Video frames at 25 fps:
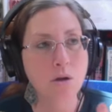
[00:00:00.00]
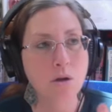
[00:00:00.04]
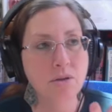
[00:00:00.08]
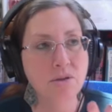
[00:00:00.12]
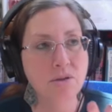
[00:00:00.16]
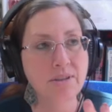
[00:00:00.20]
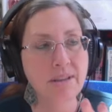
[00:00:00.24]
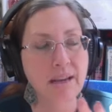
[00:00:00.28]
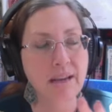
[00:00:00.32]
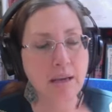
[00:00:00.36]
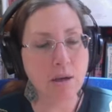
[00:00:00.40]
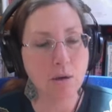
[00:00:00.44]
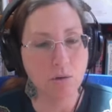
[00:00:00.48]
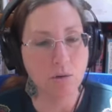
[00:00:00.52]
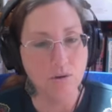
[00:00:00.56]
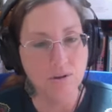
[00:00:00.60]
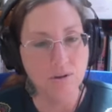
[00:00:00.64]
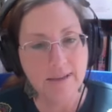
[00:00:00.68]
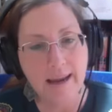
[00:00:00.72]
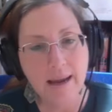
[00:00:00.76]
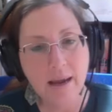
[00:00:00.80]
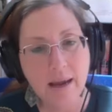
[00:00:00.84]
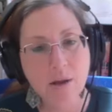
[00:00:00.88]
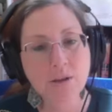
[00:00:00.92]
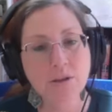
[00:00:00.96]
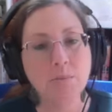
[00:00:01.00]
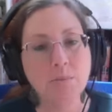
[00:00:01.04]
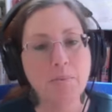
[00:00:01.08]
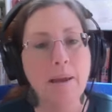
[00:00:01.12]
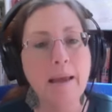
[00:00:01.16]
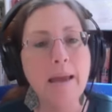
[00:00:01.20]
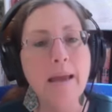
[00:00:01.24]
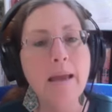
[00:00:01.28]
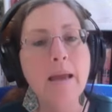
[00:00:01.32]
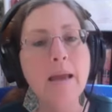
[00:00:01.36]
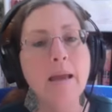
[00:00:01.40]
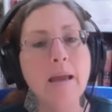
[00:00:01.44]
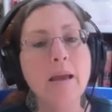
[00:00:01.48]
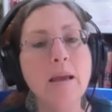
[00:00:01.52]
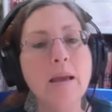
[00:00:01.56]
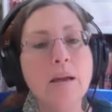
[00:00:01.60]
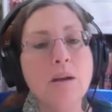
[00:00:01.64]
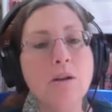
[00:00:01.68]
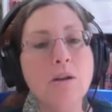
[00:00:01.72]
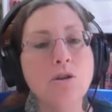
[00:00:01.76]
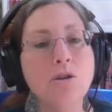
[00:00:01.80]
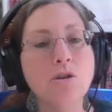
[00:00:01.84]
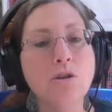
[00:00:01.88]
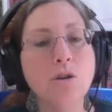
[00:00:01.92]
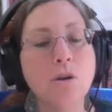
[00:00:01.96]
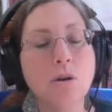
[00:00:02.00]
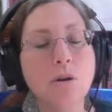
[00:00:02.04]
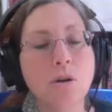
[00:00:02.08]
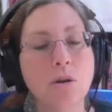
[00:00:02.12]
say, your sales page,